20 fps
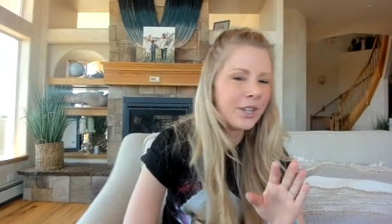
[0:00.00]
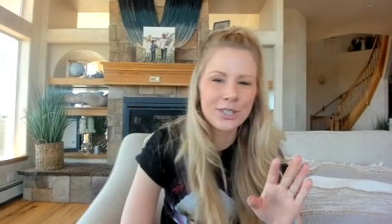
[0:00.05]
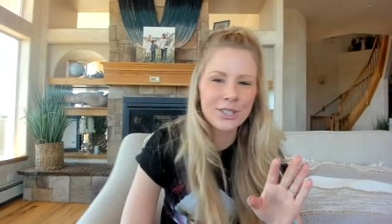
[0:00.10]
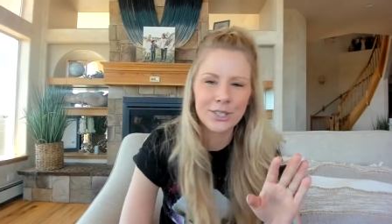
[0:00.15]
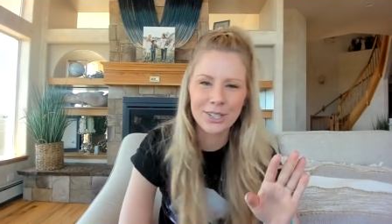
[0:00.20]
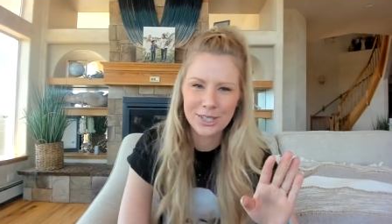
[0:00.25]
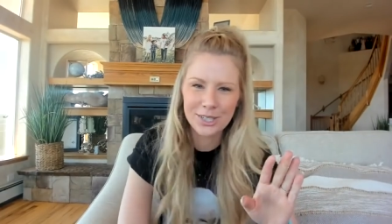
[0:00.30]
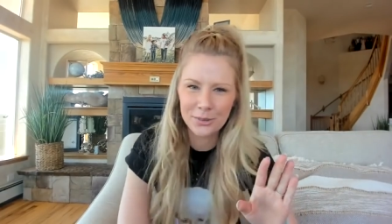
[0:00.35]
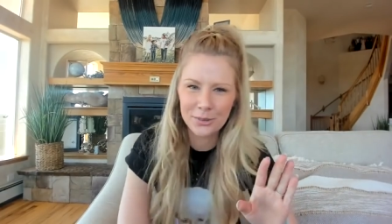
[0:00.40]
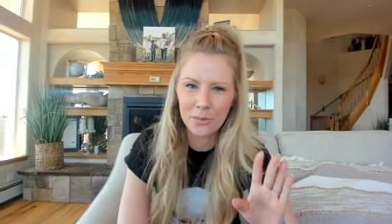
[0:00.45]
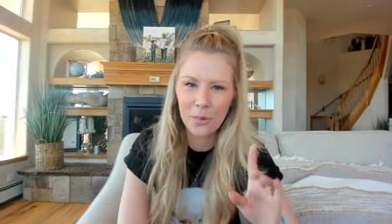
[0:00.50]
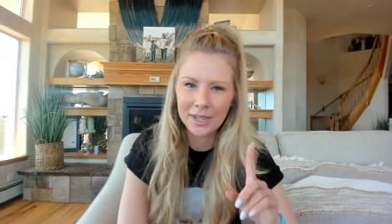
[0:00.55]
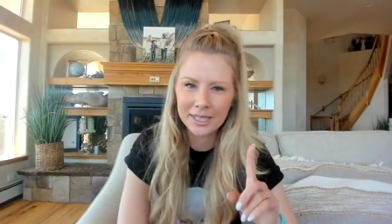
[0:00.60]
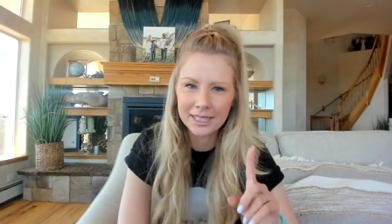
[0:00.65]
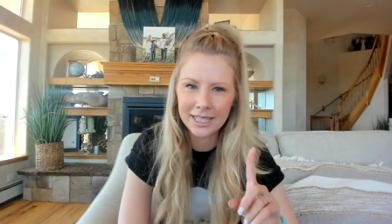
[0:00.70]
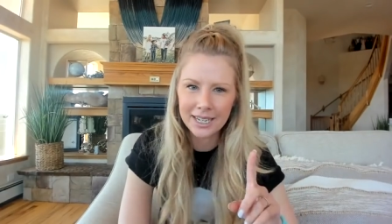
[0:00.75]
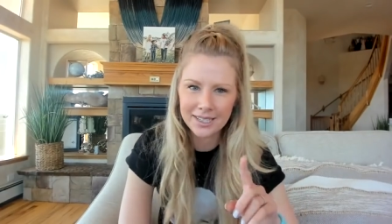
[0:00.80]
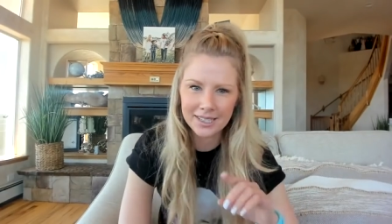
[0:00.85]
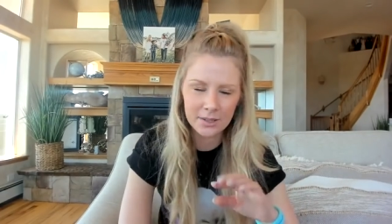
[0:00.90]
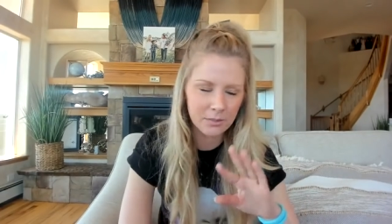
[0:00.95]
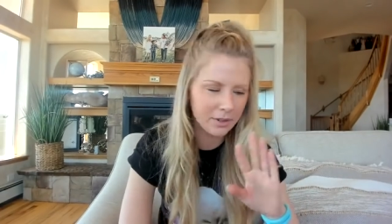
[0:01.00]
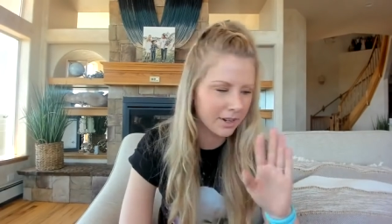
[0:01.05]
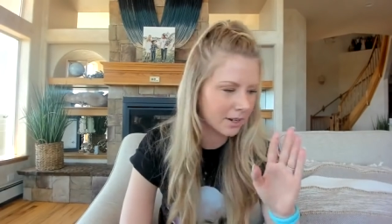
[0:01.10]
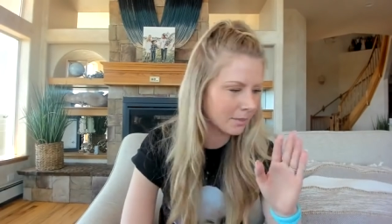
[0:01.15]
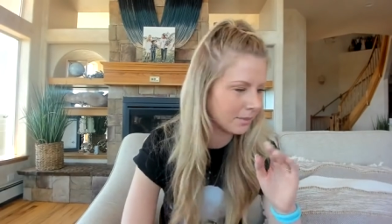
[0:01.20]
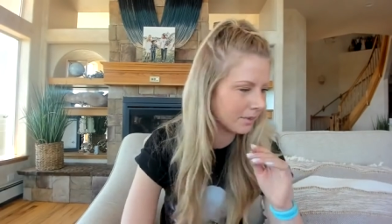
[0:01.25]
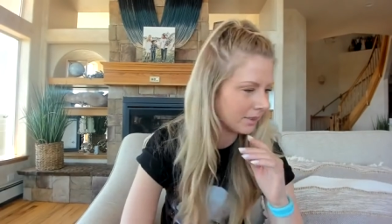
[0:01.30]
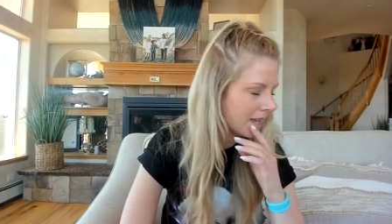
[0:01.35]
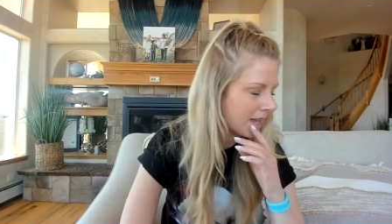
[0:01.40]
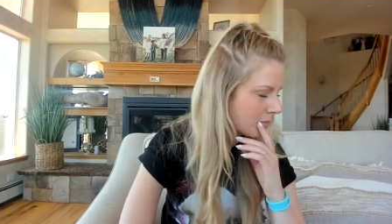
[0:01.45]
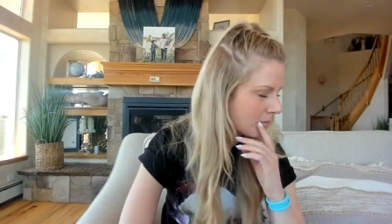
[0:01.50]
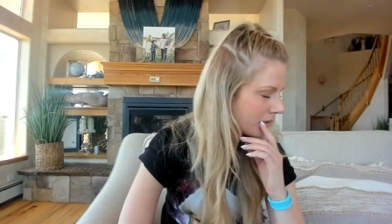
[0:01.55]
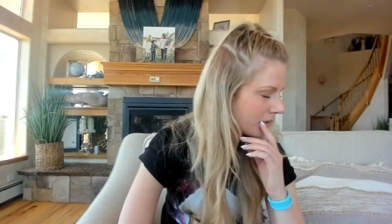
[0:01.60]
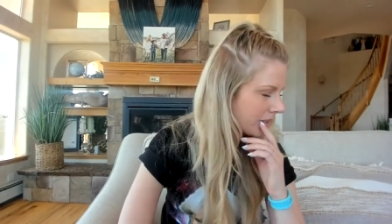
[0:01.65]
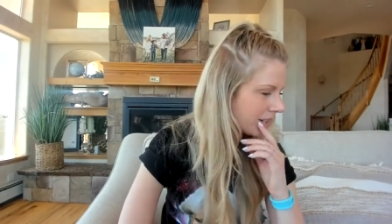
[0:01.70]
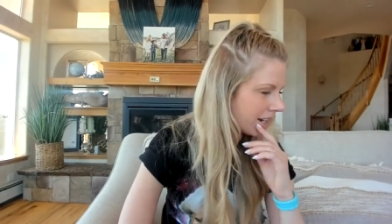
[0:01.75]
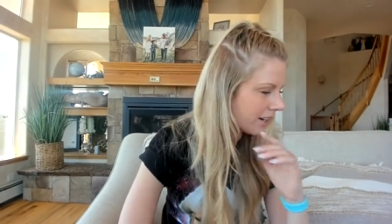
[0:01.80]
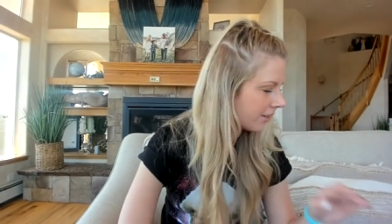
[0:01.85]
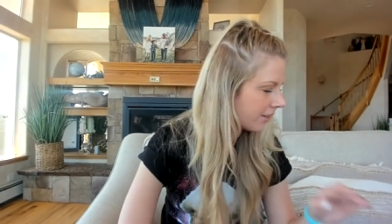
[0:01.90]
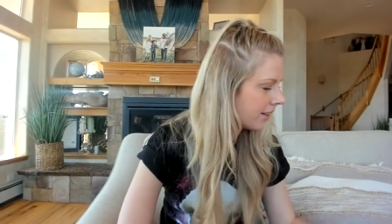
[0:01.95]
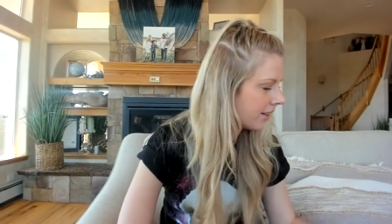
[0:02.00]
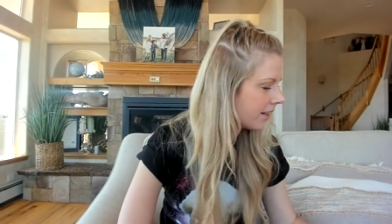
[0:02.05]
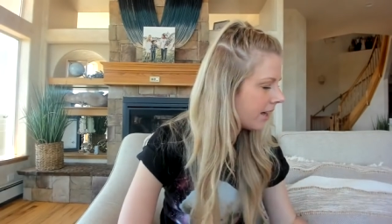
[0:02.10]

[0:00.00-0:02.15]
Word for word: so that's one lesson. We got a lot more to go.